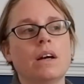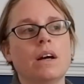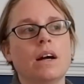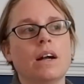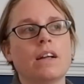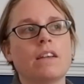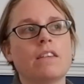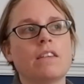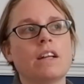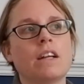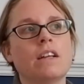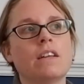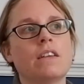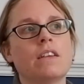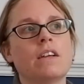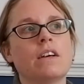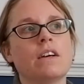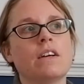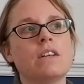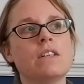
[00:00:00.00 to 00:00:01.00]
I think
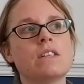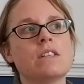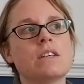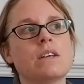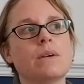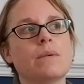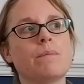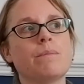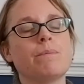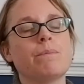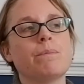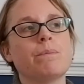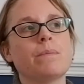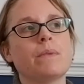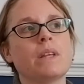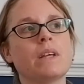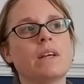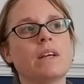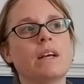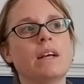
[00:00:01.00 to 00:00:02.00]
that
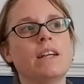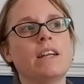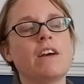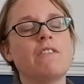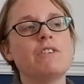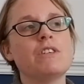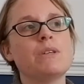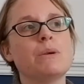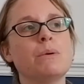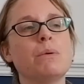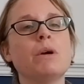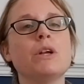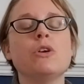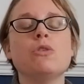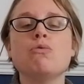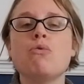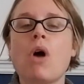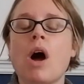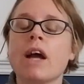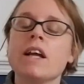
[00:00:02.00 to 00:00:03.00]
inevitably when
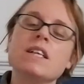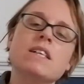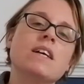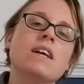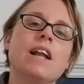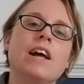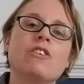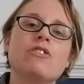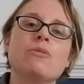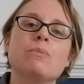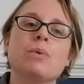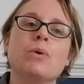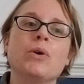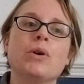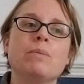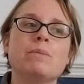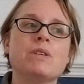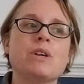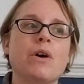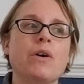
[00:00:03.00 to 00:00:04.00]
you write a collection of
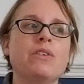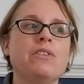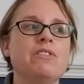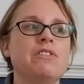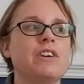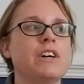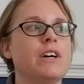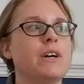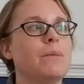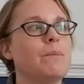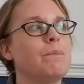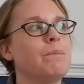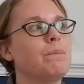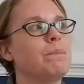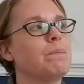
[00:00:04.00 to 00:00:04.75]
poems over